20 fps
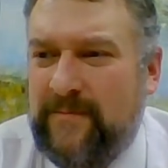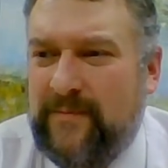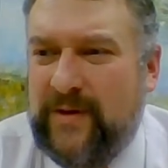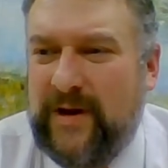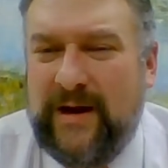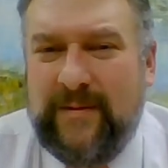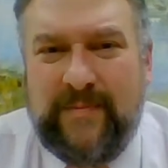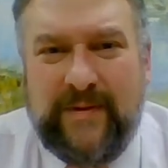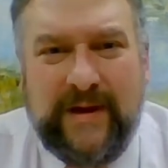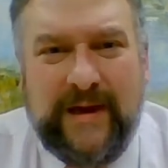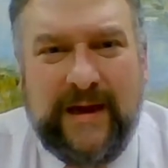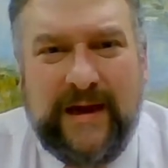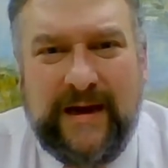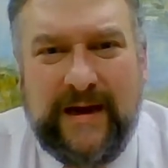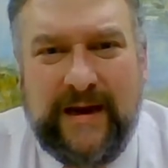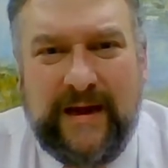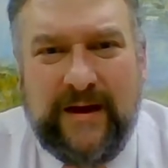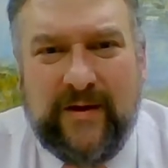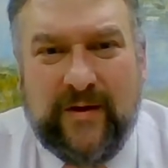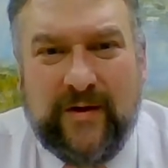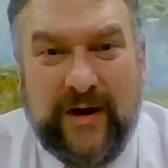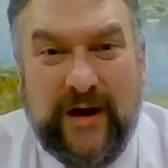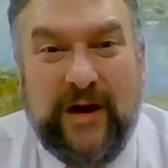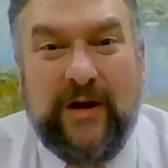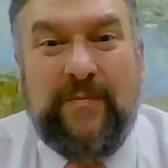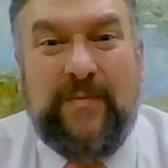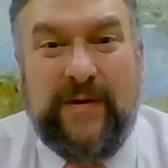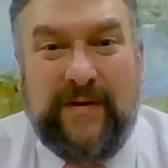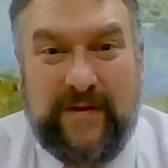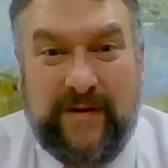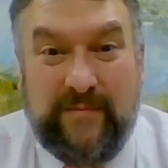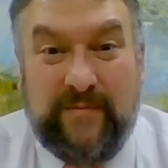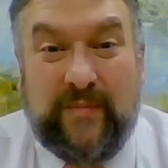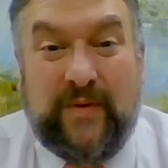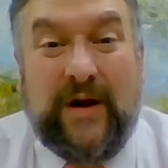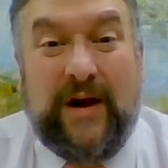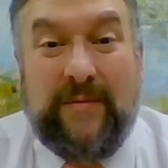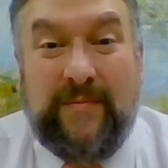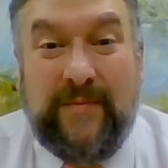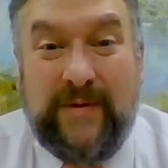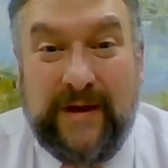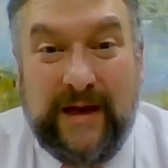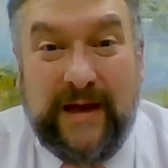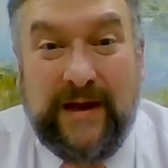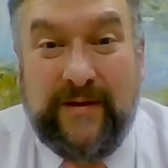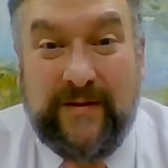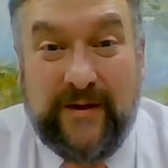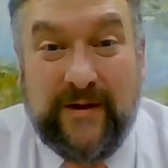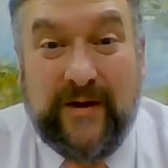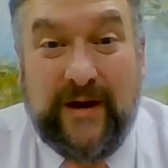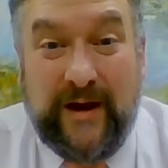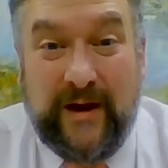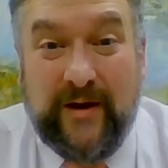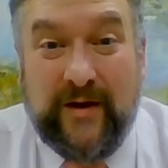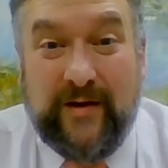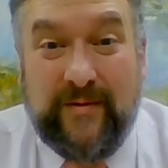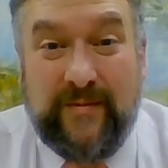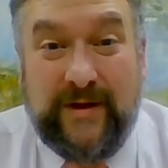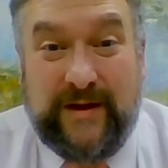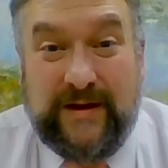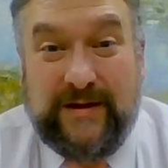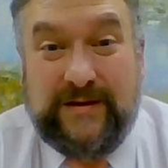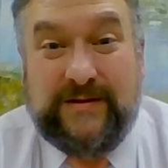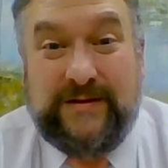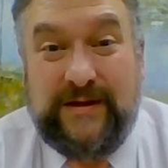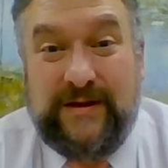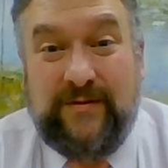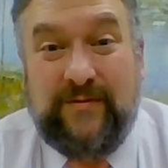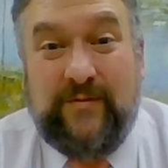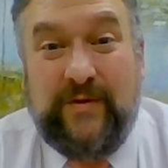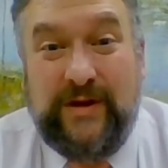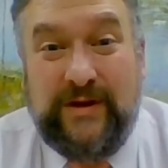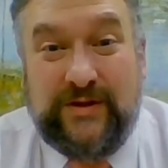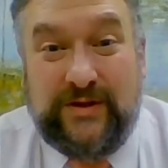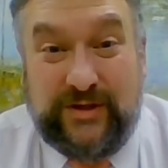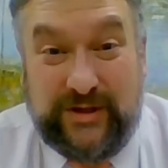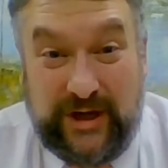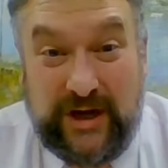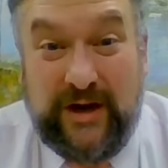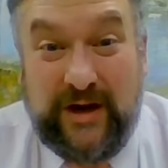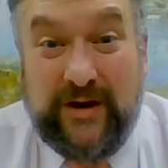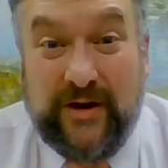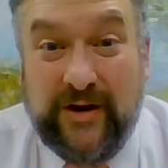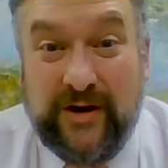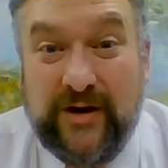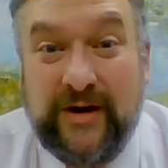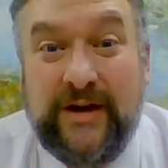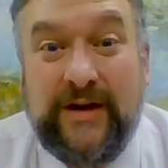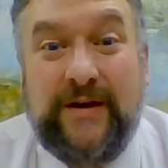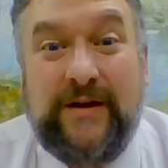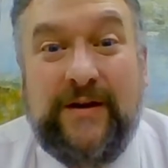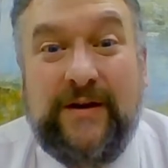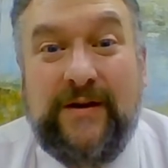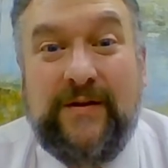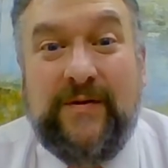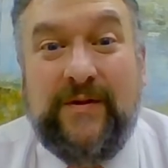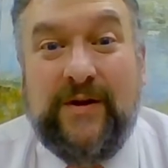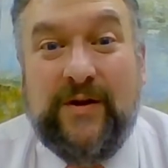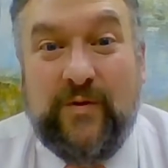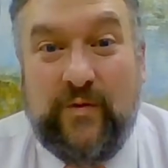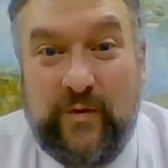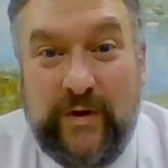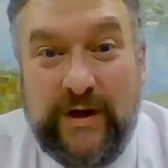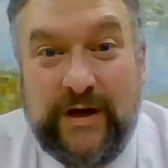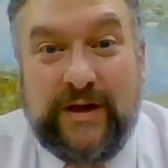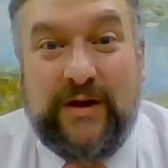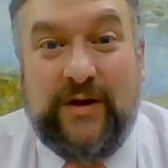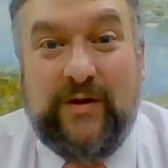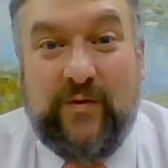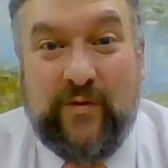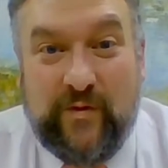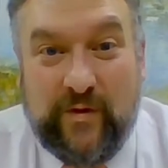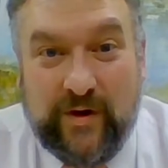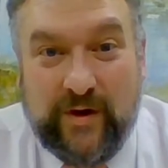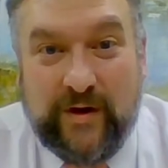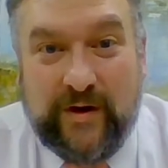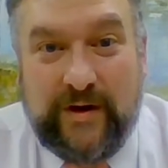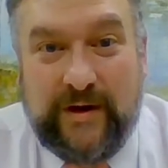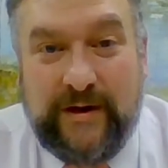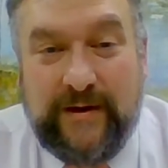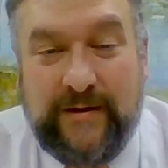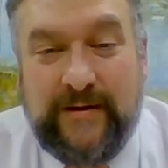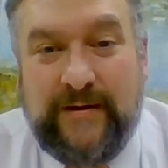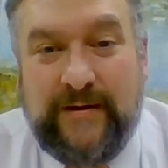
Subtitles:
propagating or helping them propagate their error, because then we share in their wicked work.